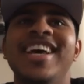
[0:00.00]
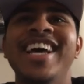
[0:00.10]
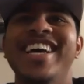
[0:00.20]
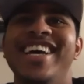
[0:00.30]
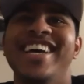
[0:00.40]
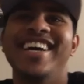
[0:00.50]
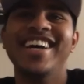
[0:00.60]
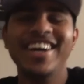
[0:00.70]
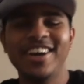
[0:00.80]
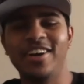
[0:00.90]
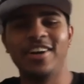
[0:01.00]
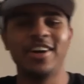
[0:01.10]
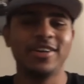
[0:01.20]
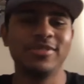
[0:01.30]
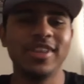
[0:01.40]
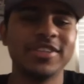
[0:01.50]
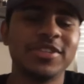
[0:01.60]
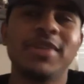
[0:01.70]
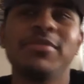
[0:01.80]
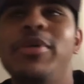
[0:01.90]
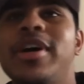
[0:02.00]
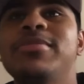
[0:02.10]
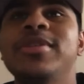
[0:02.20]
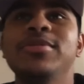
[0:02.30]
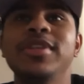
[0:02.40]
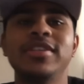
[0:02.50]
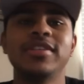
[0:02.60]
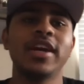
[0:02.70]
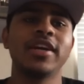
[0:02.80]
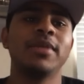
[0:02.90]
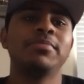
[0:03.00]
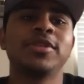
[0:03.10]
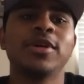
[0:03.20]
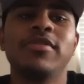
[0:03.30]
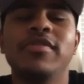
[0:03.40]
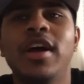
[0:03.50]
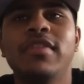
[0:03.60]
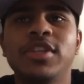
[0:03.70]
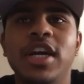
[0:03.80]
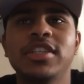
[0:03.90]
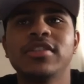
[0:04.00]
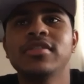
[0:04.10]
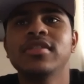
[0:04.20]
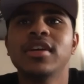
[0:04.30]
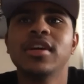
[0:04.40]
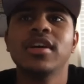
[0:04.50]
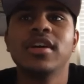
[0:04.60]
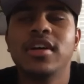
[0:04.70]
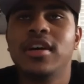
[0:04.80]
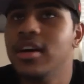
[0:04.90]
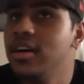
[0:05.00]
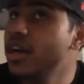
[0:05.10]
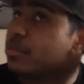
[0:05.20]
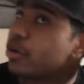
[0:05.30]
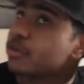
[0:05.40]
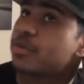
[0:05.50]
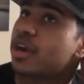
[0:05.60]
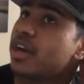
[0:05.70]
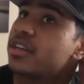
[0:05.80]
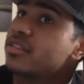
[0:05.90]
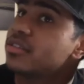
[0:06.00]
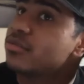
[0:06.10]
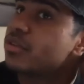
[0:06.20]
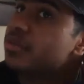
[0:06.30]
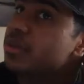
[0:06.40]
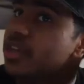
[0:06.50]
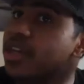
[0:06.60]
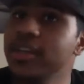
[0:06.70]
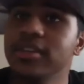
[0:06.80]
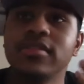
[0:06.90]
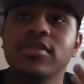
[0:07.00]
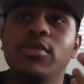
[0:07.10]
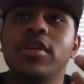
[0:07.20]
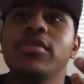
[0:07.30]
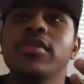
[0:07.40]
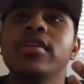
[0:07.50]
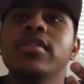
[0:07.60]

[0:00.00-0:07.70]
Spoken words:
All right, ladies and gentlemen, welcome to the second episode of Law of Attraction. I'm your host, Brian. With me is the one and only